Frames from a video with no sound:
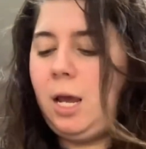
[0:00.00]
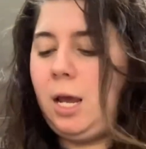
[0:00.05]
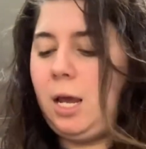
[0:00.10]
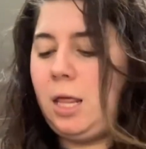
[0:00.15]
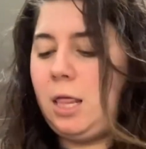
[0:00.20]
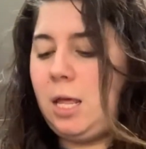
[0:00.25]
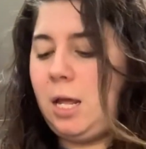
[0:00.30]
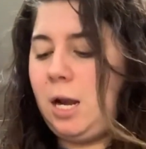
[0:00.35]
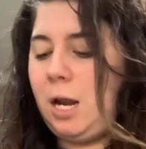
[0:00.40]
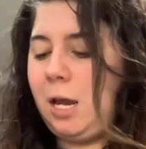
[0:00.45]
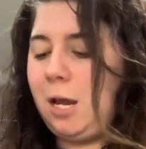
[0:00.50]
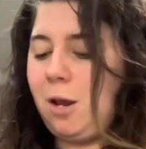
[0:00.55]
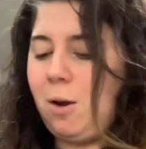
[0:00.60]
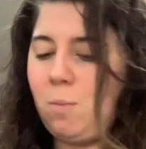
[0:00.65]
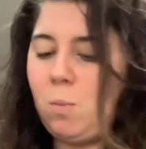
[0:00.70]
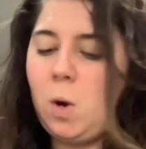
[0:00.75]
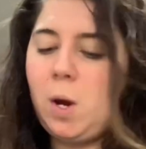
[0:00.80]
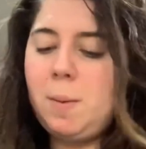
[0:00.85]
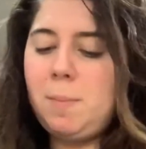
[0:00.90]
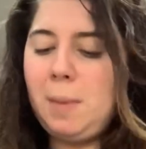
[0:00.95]
And then I come
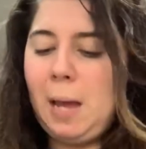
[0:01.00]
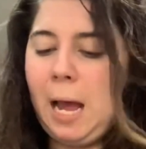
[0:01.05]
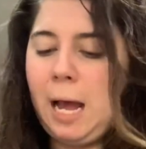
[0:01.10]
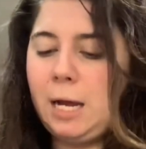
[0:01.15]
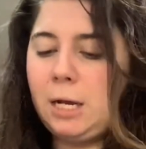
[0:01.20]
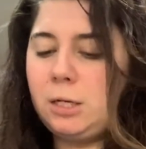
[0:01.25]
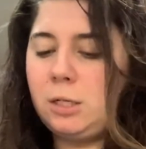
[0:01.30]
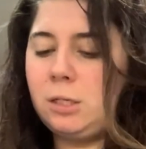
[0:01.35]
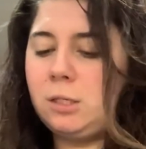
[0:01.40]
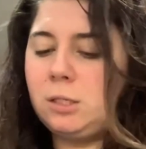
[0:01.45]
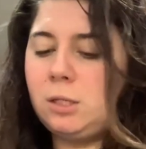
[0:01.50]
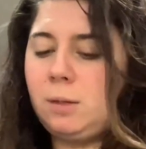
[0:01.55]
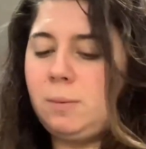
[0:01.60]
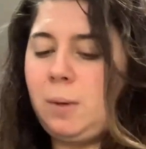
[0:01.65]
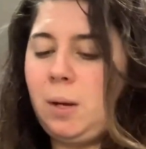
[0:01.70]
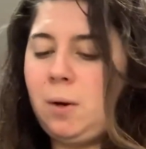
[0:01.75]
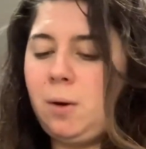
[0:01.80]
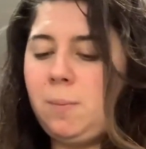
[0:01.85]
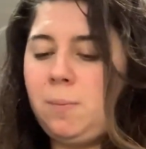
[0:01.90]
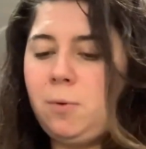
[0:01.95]
right back. So
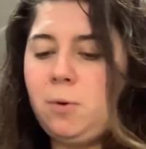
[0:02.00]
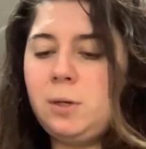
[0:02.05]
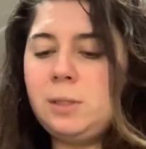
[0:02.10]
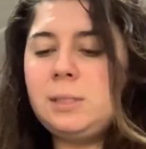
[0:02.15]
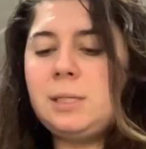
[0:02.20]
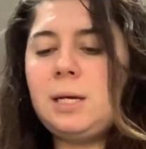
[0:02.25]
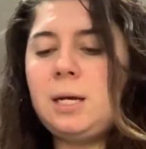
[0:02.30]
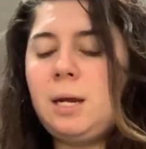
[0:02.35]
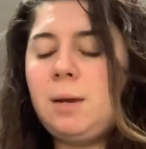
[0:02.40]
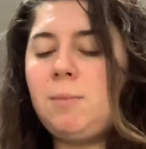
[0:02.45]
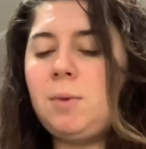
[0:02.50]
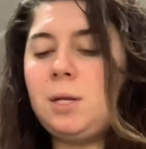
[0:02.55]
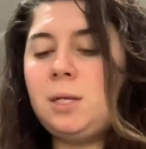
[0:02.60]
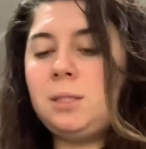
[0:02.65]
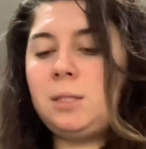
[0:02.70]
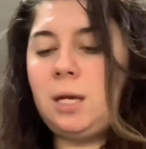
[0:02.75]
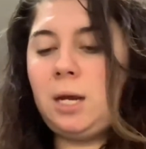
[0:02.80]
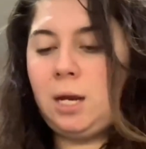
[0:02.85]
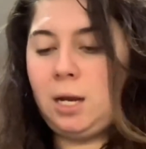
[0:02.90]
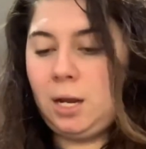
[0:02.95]
my report time
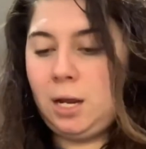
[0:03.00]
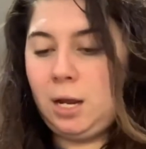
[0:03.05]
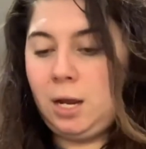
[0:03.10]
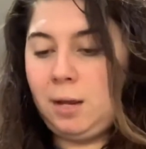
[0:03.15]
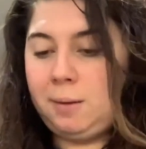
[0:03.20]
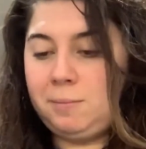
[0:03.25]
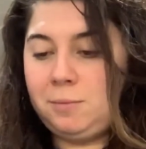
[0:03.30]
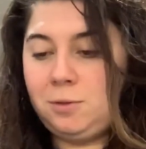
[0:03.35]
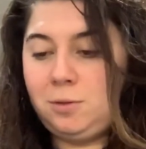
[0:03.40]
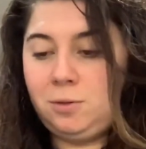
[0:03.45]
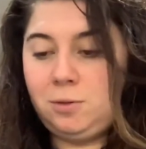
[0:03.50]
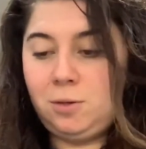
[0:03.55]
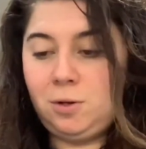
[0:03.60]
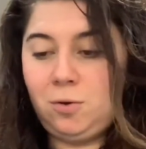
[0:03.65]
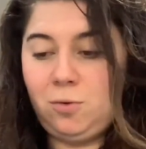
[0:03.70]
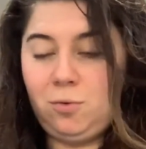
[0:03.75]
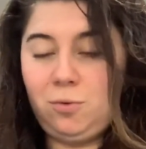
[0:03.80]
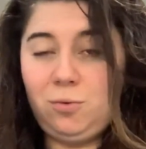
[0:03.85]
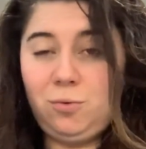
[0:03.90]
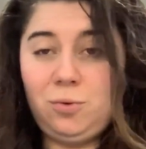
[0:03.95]
is 8 a.m.
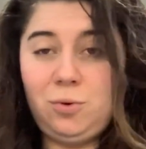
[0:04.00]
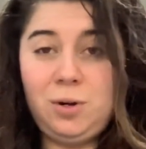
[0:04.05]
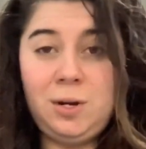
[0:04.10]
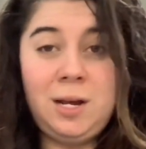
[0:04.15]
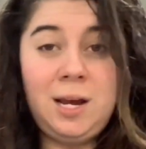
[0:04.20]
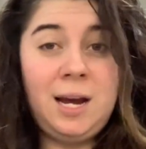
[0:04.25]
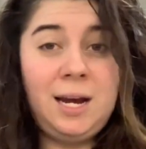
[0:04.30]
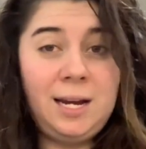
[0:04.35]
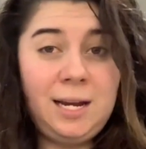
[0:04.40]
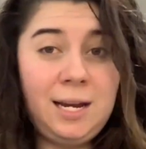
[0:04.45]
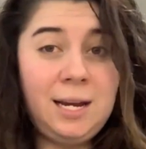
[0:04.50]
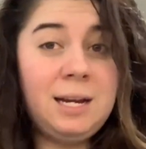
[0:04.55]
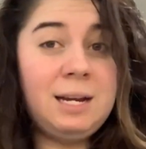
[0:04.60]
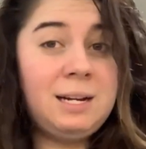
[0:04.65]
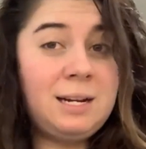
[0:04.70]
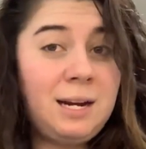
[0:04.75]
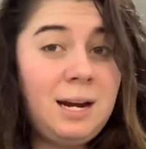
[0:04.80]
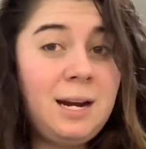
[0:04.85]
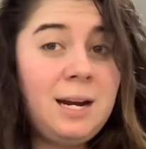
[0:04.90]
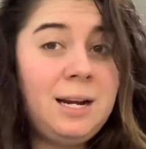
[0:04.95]
So I
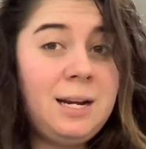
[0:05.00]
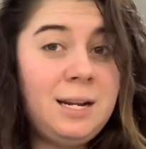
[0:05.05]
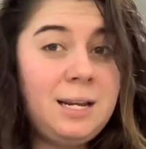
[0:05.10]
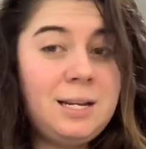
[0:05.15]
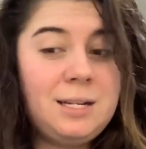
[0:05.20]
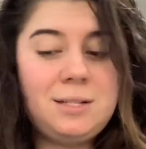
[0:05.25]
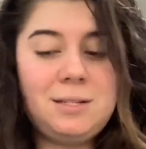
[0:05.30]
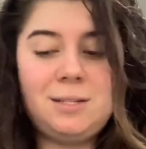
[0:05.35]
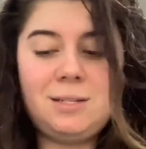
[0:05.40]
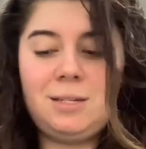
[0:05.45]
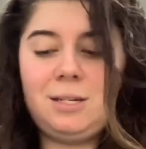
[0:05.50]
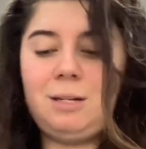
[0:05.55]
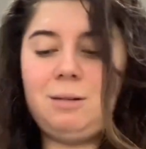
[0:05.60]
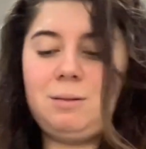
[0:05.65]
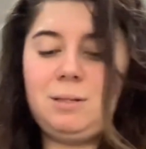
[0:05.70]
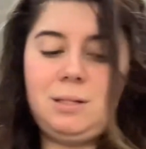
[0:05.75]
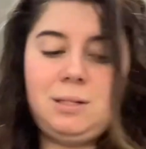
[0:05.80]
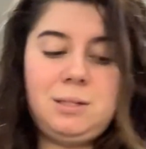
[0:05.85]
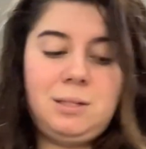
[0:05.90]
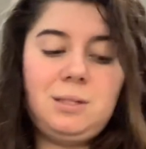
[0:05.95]
kind of get to sleep
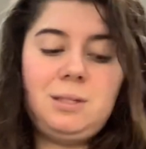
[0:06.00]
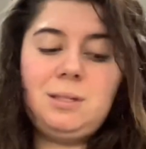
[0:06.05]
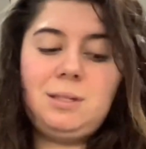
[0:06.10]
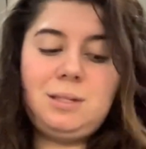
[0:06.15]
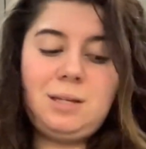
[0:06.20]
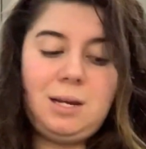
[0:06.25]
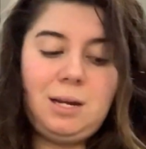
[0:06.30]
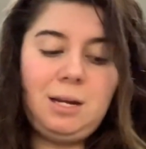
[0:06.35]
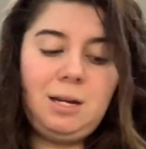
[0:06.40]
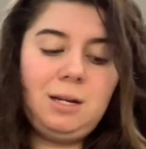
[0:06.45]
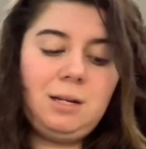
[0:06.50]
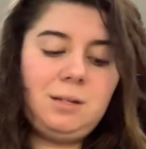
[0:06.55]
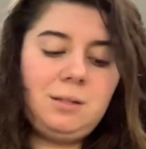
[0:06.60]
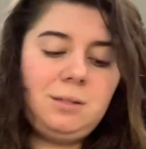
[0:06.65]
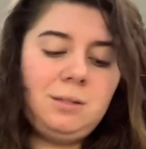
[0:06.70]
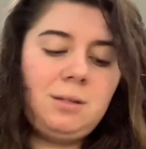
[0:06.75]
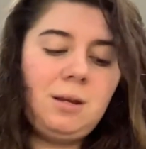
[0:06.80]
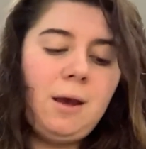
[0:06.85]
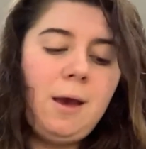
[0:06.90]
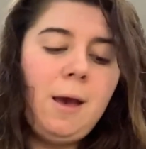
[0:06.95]
till
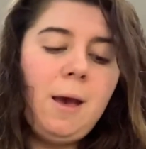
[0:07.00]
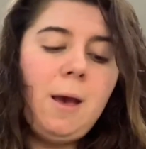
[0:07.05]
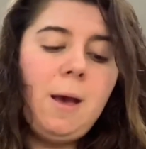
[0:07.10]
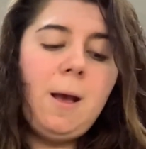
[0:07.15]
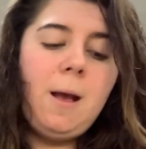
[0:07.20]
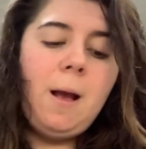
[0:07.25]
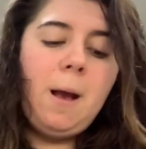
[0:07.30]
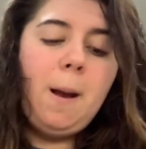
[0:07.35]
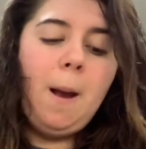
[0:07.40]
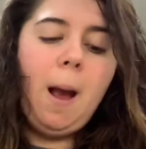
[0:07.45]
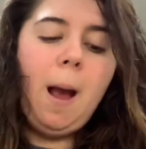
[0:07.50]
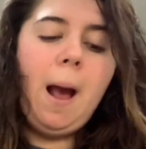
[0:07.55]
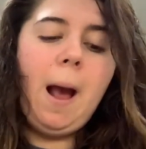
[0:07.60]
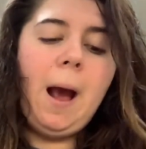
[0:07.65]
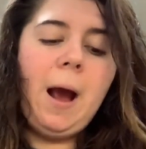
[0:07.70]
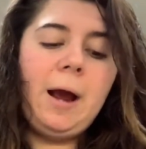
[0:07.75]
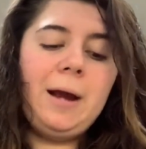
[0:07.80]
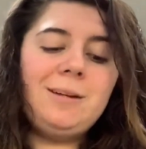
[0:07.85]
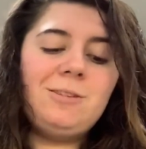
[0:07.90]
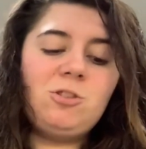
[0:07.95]
6.
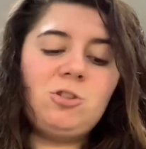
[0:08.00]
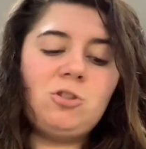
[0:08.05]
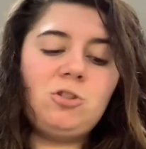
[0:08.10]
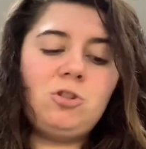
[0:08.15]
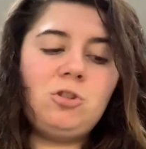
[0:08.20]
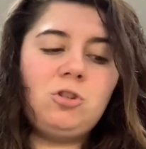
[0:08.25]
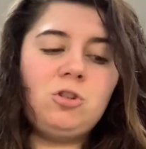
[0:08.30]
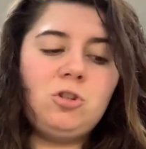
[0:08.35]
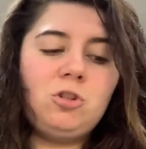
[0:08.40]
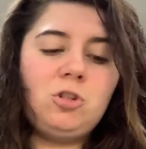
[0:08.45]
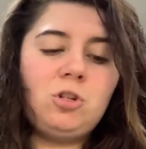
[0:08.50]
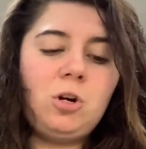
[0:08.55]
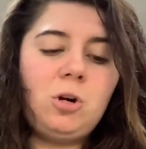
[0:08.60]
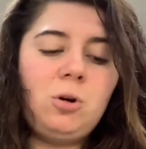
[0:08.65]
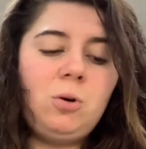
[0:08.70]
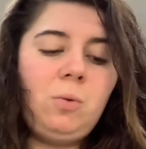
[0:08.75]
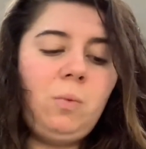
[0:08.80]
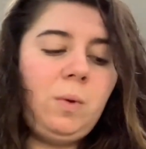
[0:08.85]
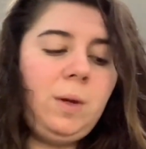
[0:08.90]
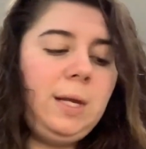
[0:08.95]
I just
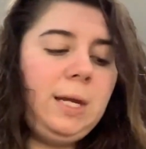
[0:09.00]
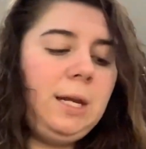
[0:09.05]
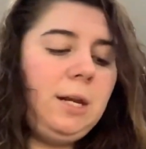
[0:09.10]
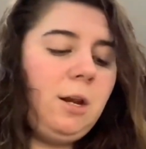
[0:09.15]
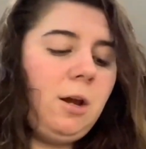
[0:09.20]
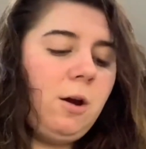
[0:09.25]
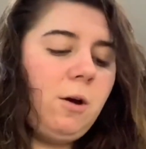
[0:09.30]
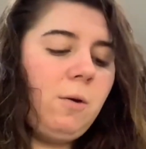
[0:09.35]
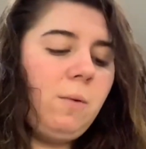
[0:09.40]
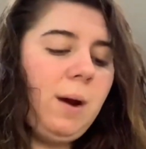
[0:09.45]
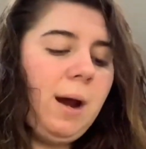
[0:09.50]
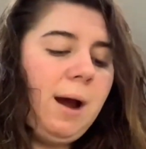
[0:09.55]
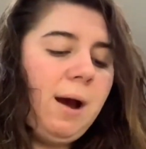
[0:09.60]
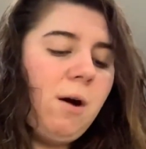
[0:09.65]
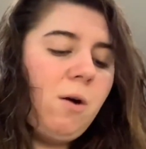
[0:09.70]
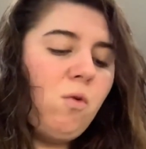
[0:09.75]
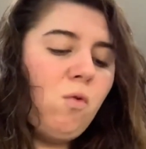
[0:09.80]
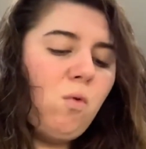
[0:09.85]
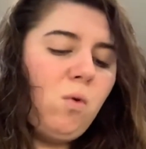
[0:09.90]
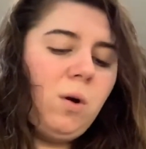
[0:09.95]
don't really know
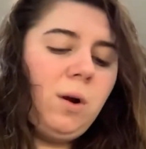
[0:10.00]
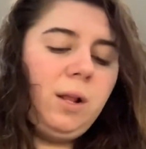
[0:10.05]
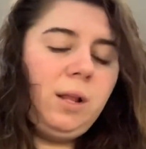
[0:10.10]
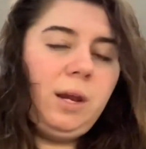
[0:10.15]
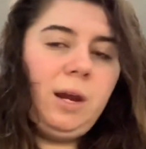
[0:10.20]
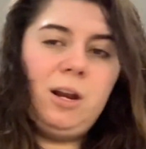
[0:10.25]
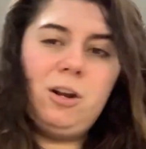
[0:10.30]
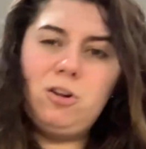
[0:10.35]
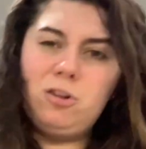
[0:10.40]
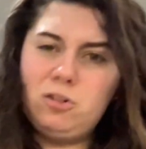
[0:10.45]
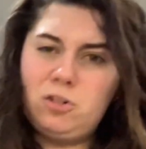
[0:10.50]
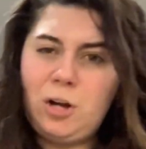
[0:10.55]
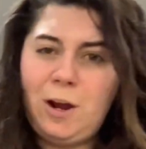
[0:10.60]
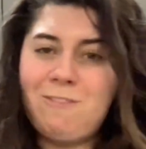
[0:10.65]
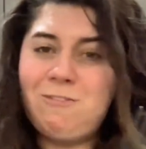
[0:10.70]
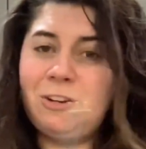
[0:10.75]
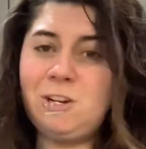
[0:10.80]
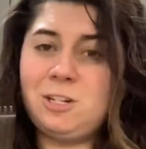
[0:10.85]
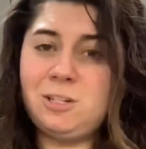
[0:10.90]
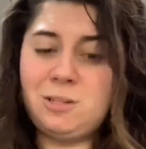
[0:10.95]
how Orlando
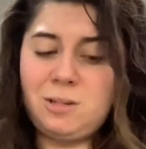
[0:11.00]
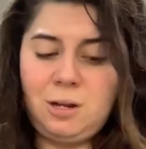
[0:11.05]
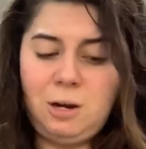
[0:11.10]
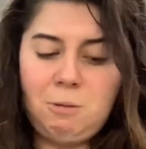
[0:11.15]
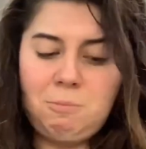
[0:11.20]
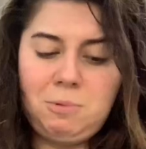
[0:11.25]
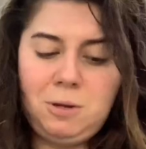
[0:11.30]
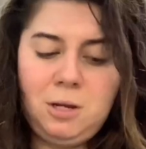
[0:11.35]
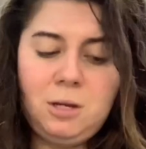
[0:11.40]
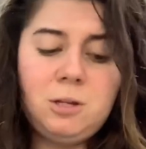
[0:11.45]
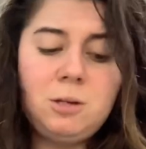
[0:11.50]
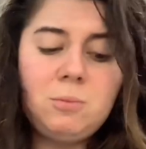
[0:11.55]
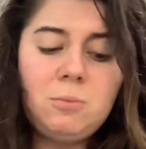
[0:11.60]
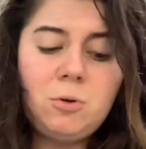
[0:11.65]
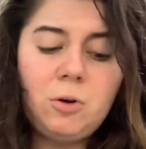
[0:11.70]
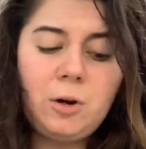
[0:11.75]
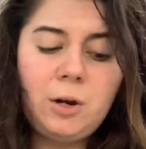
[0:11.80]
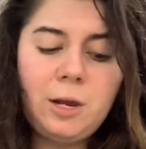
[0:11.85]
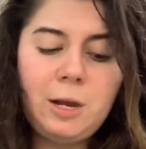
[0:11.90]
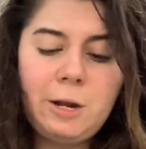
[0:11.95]
traffic is gonna be in the
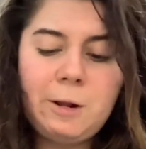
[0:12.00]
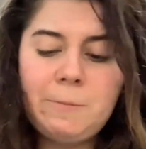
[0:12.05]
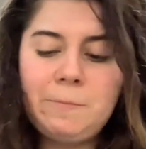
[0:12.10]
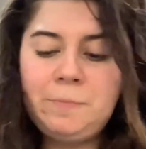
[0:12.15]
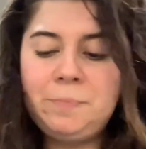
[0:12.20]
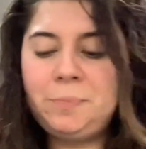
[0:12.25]
morning